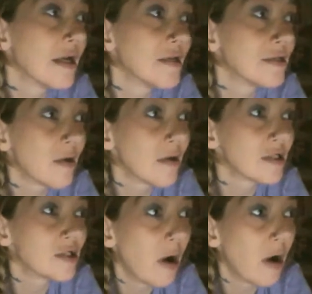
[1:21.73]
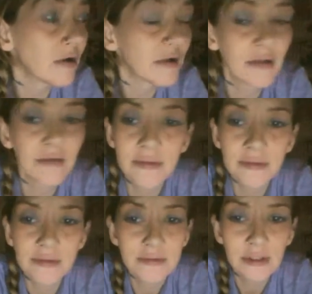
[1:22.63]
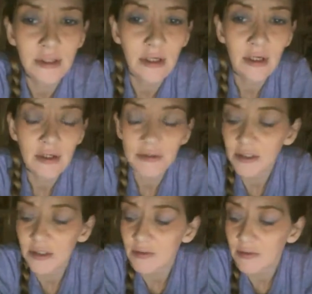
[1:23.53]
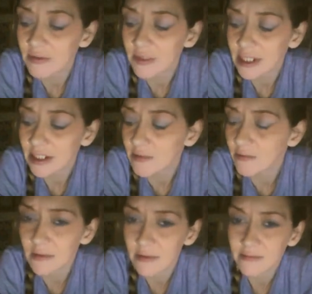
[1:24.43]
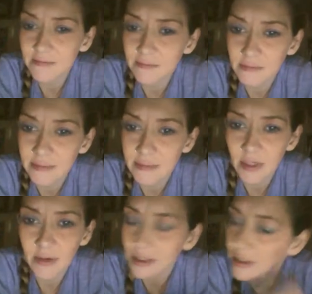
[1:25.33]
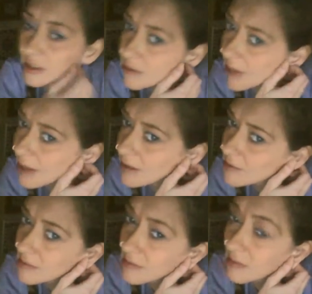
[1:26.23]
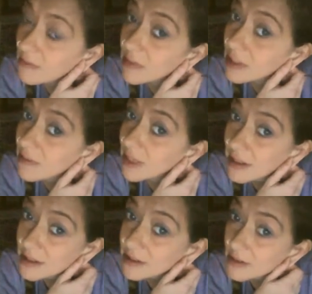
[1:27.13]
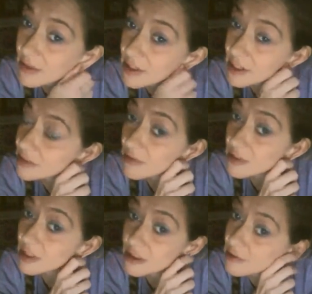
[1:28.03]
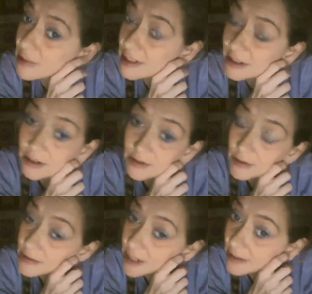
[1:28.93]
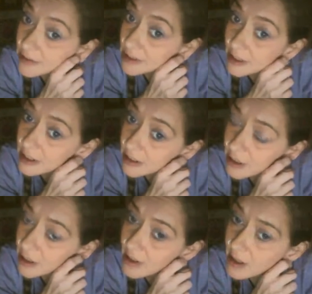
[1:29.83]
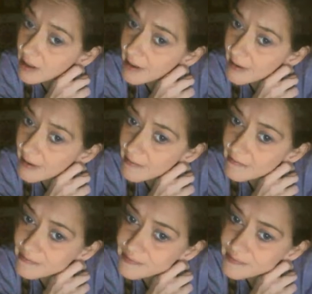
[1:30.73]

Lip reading: it's hard to talk to anyone around here but because of religion around here controls everything. I